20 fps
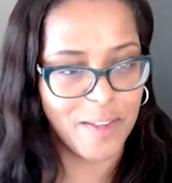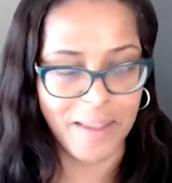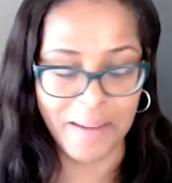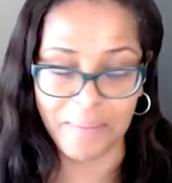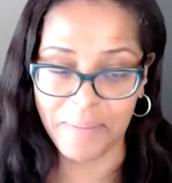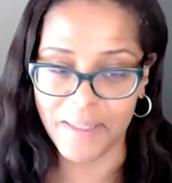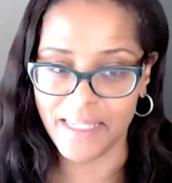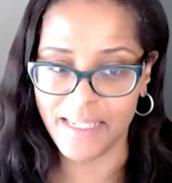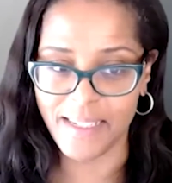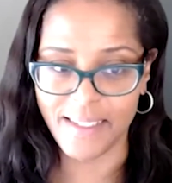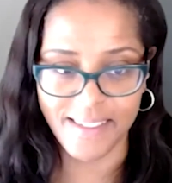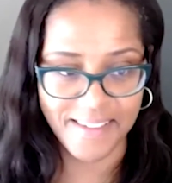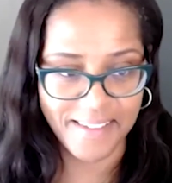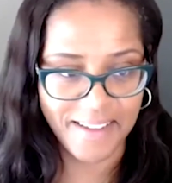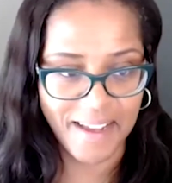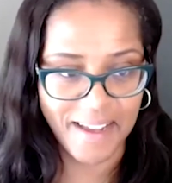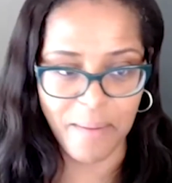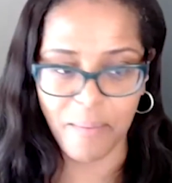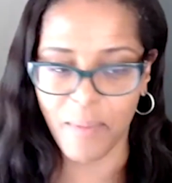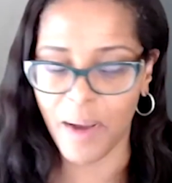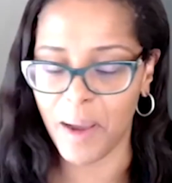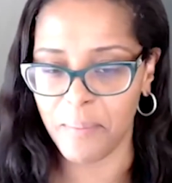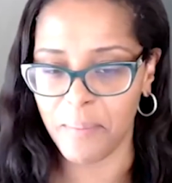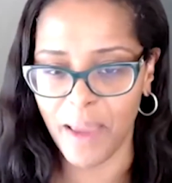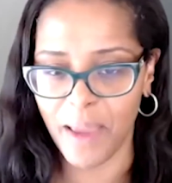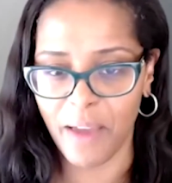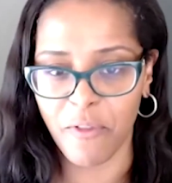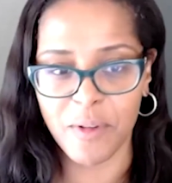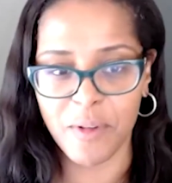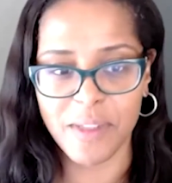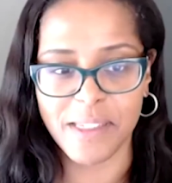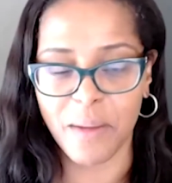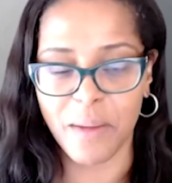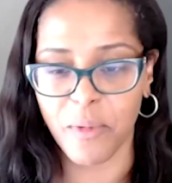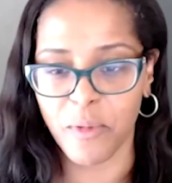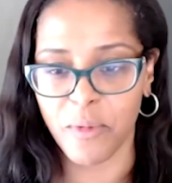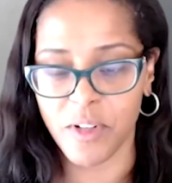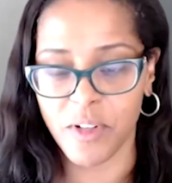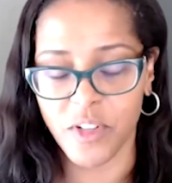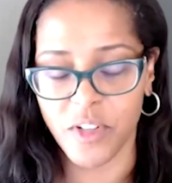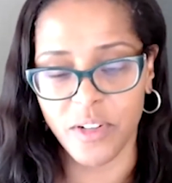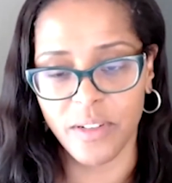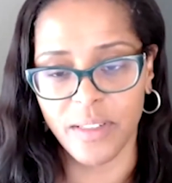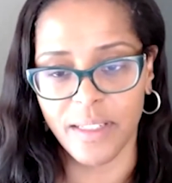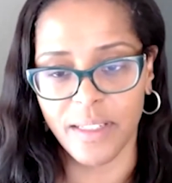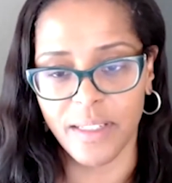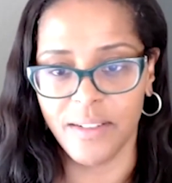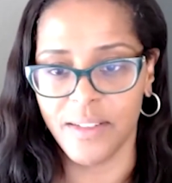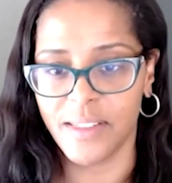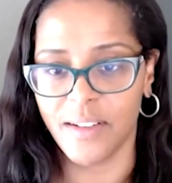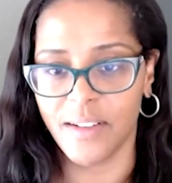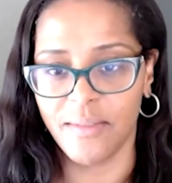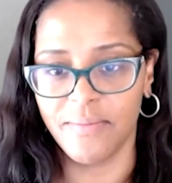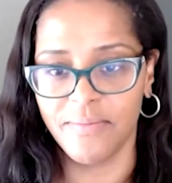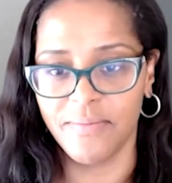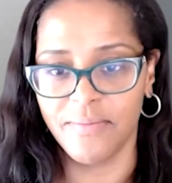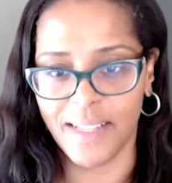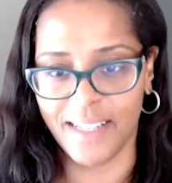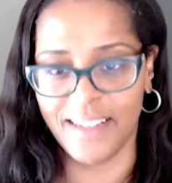Absolutely, please. I'm I'm everyone's number one cheerleader, so.